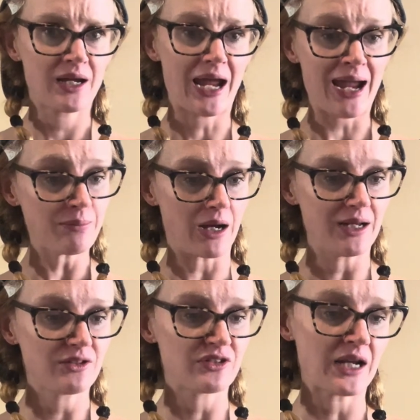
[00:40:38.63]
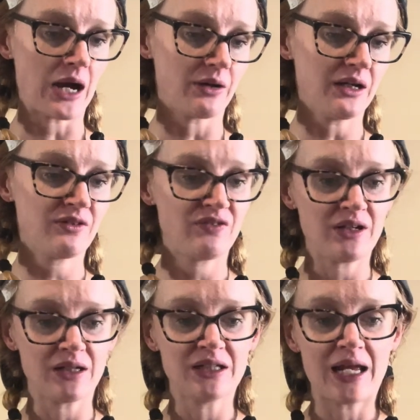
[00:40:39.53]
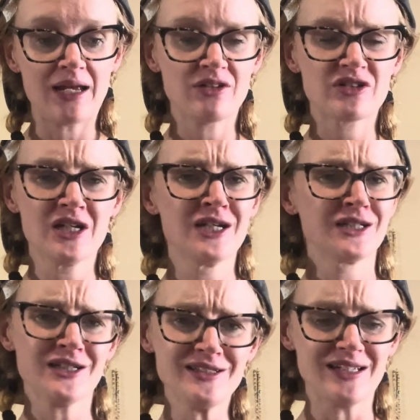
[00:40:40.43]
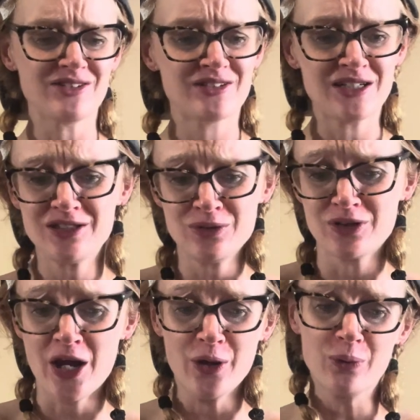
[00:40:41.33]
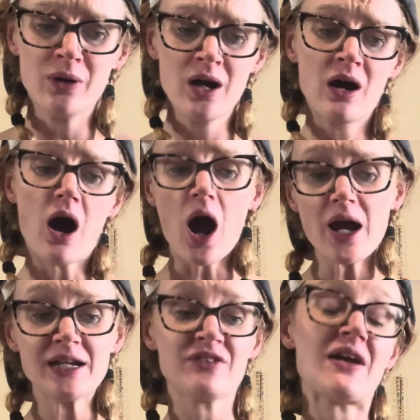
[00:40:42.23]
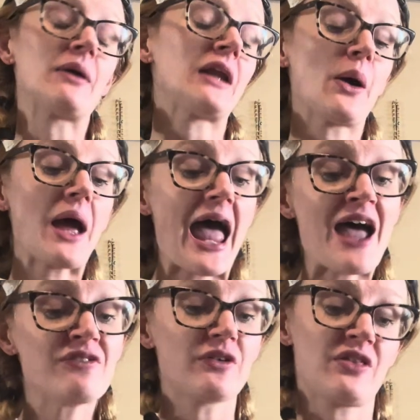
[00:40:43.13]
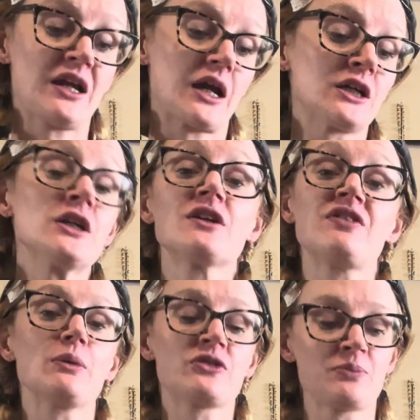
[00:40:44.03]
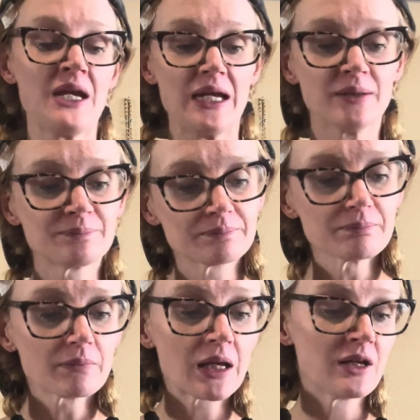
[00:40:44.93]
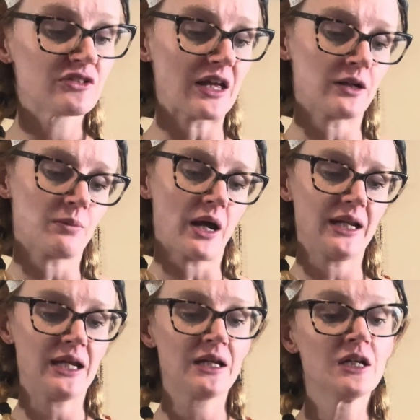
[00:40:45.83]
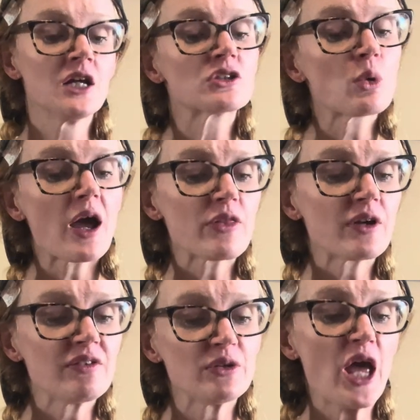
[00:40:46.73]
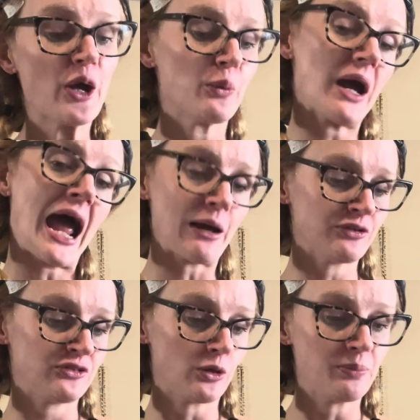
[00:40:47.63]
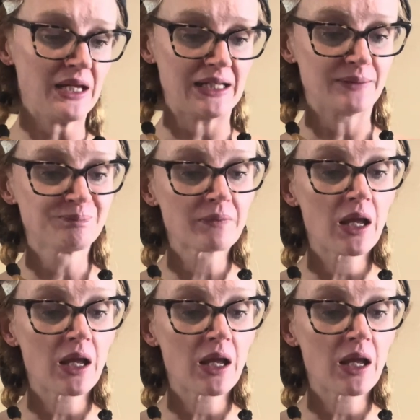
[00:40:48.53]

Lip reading: Am I? Said Harry, feeling dazed. Goodness, didn't you know? I'd have found out everything I could if it was me, said Hermione. Do either of you know what house you'll be in?